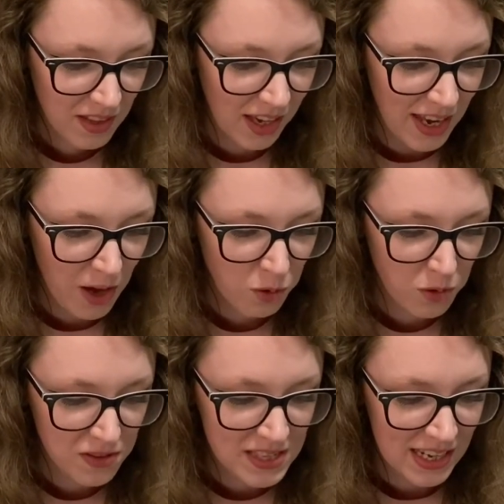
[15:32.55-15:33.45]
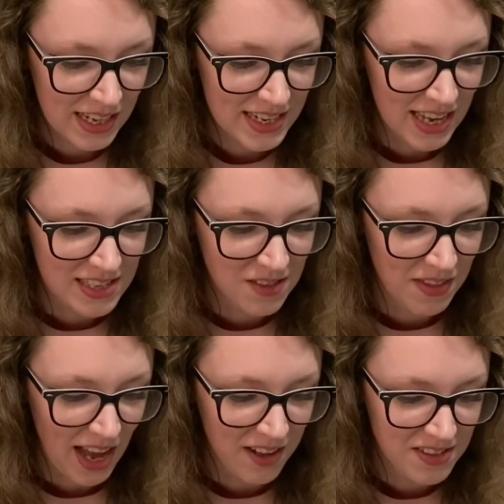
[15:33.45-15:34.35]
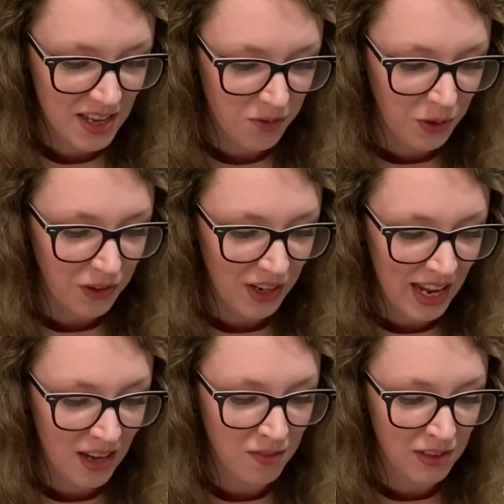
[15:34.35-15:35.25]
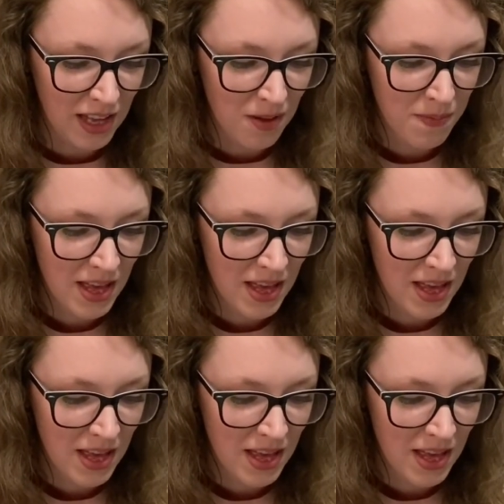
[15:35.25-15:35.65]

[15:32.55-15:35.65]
Now Quill's getting a taste of the outside world and of Liam,